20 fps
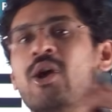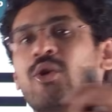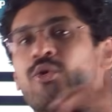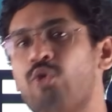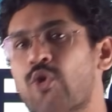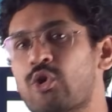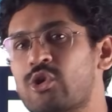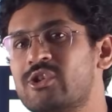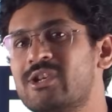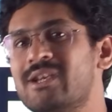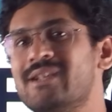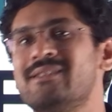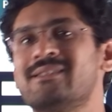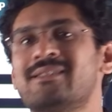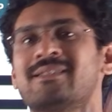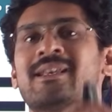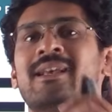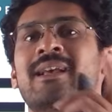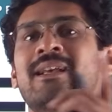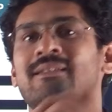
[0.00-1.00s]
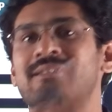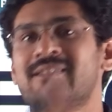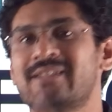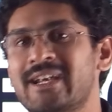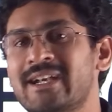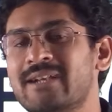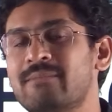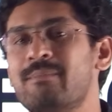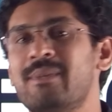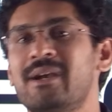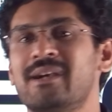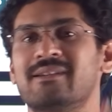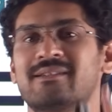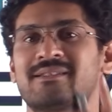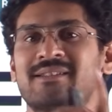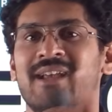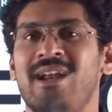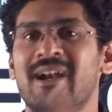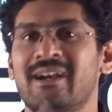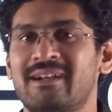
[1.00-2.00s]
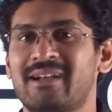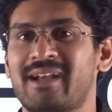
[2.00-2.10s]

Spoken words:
questions, statements,